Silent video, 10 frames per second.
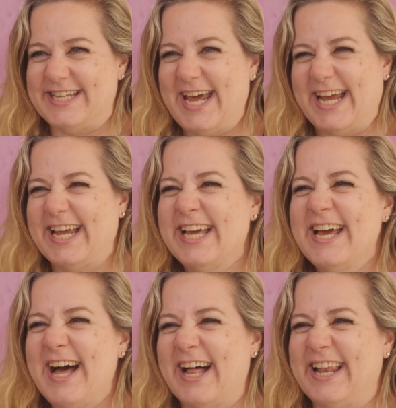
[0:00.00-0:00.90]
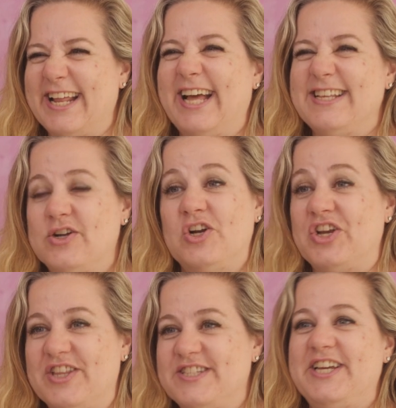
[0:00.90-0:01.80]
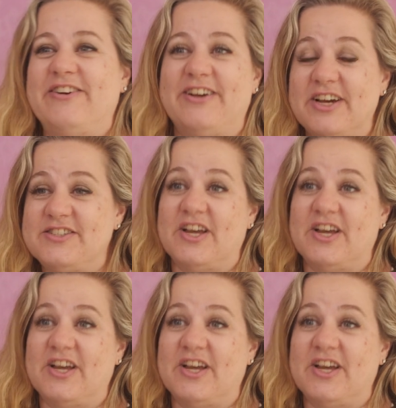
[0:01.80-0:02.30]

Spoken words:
day, like earlier this year.